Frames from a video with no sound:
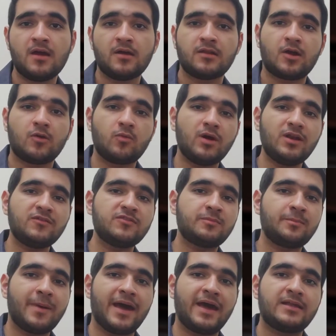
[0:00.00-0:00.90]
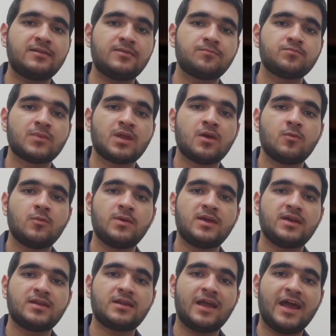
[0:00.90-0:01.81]
Now, right off the bat, we
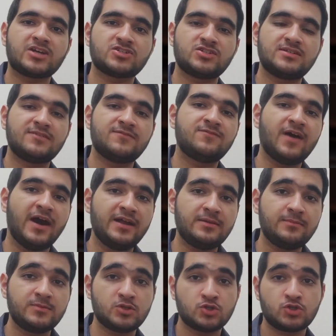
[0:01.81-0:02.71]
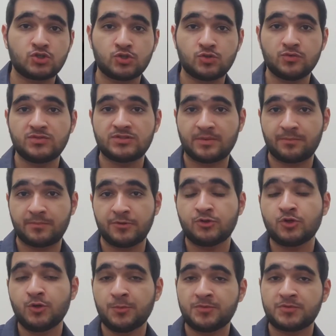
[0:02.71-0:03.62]
can actually divide them into two
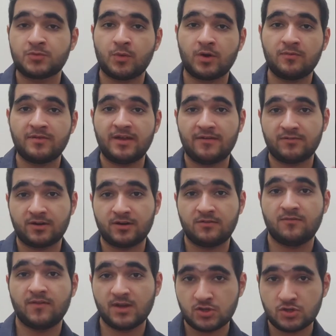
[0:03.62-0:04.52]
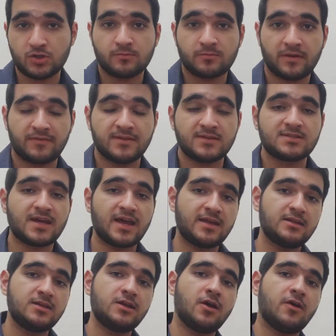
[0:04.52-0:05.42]
separate groups. One, we have conventional methods,
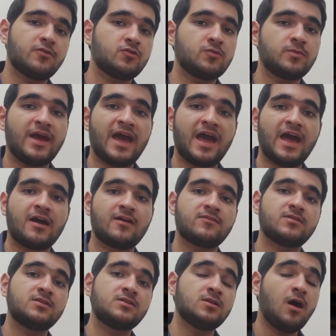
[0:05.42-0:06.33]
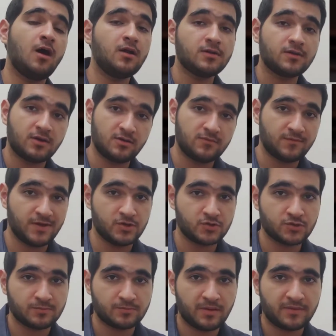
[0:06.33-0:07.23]
and the other, we have
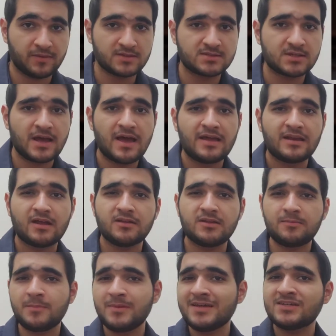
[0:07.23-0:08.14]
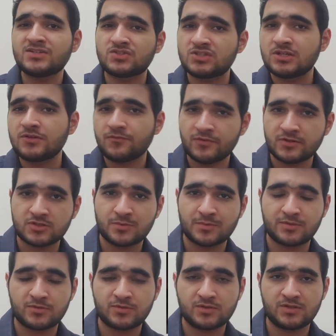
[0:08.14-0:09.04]
non-conventional methods. Now, the biggest difference
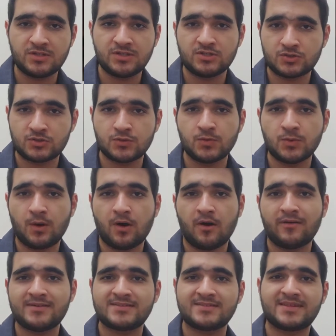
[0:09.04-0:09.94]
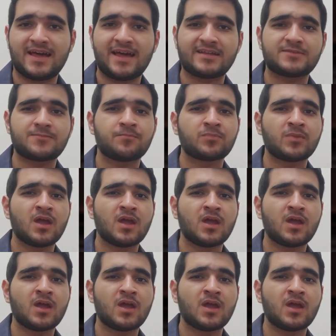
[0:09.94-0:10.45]
between these two is that